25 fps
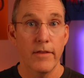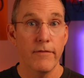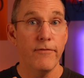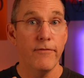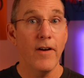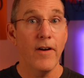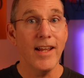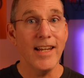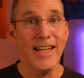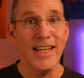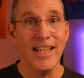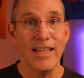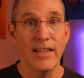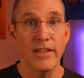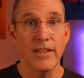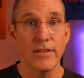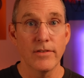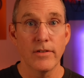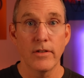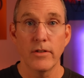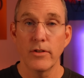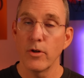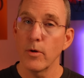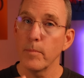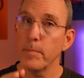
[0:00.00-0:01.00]
The finding
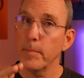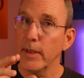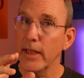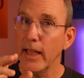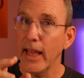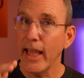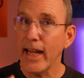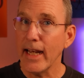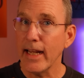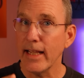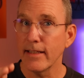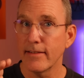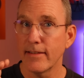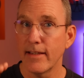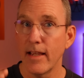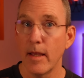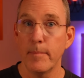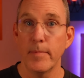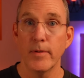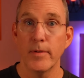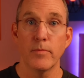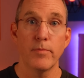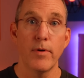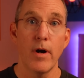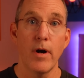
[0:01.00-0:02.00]
is your planning
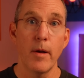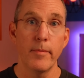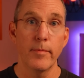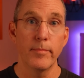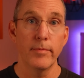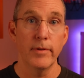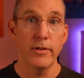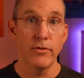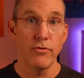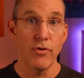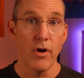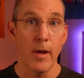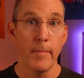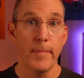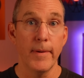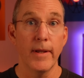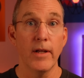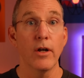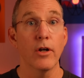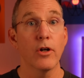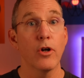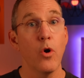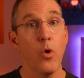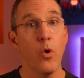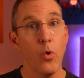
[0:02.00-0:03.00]
step is probably
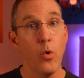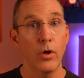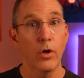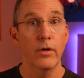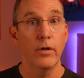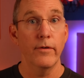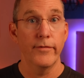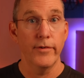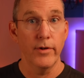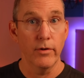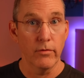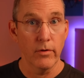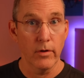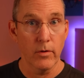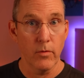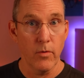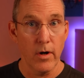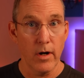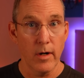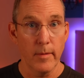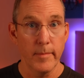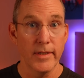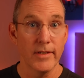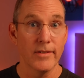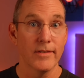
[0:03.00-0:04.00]
dropping a quarter of your
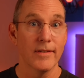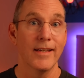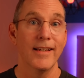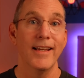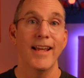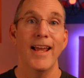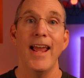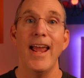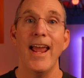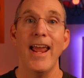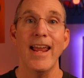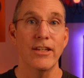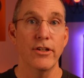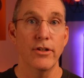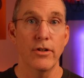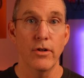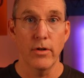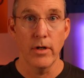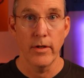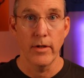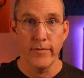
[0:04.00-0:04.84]
requirements and you